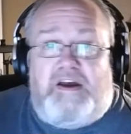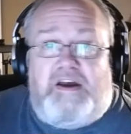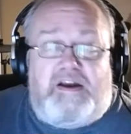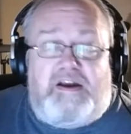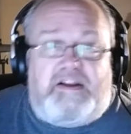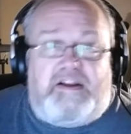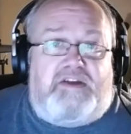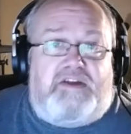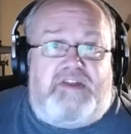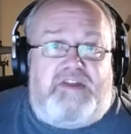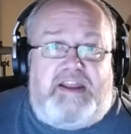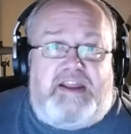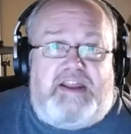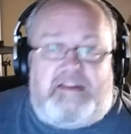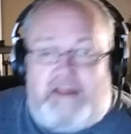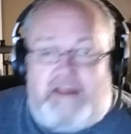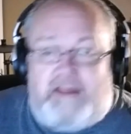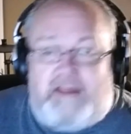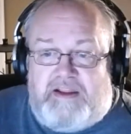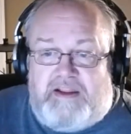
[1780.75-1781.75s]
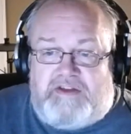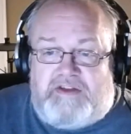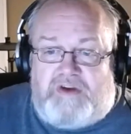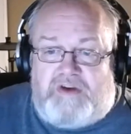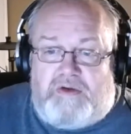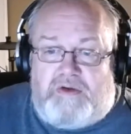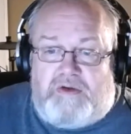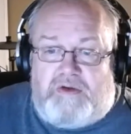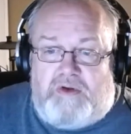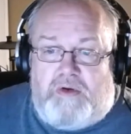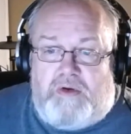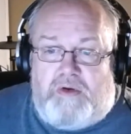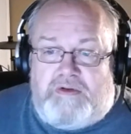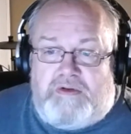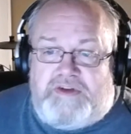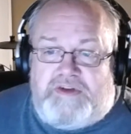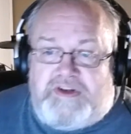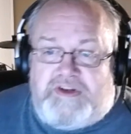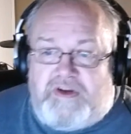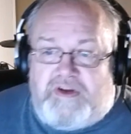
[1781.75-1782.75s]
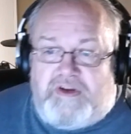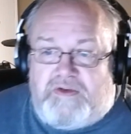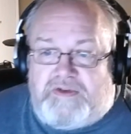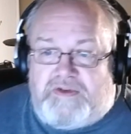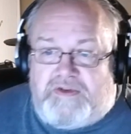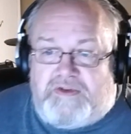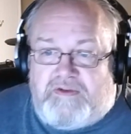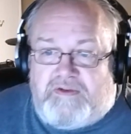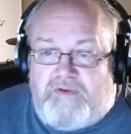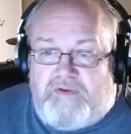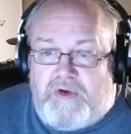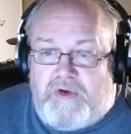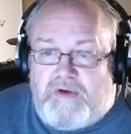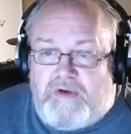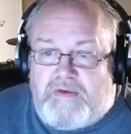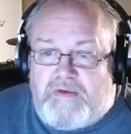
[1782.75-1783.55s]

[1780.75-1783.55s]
Click on that and it's got all the details for you.